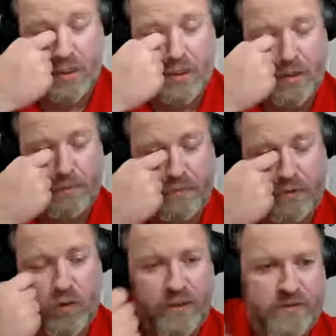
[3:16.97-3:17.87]
But
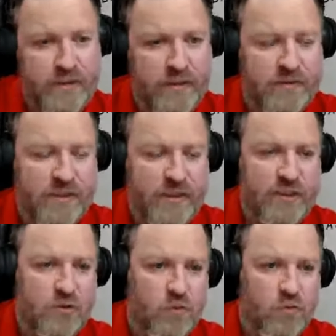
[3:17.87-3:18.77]
what it didn't
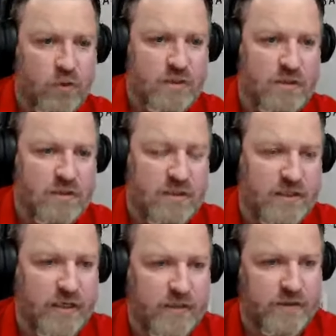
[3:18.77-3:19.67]
teach was the
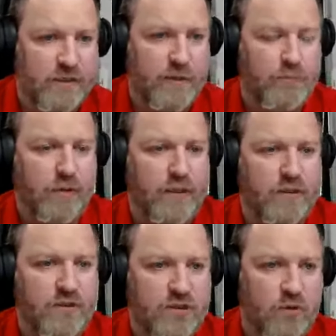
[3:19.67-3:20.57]
secondary player.
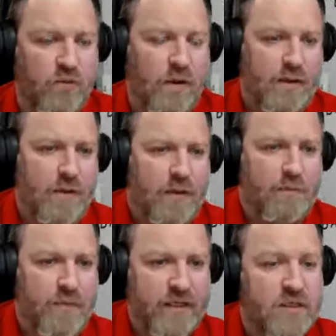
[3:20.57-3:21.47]
So
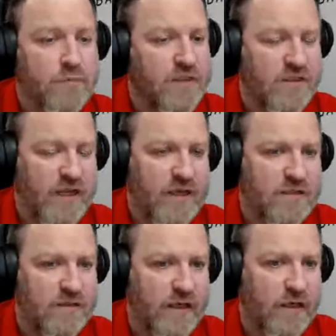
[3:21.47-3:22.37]
made some mistakes
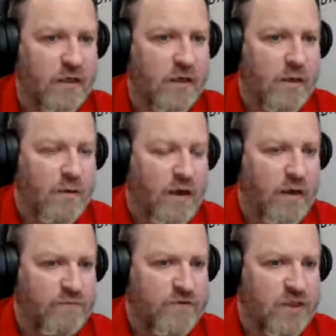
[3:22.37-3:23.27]
there
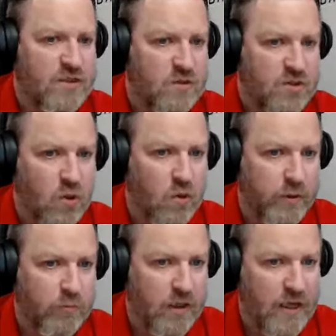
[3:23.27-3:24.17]
of just solely
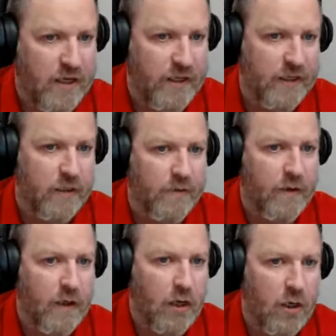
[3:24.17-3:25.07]
relying
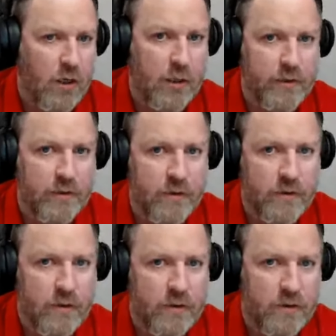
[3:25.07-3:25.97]
on
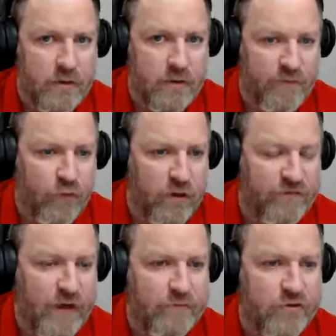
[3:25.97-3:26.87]
the
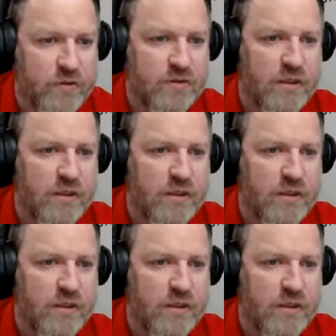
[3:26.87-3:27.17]
45 drills.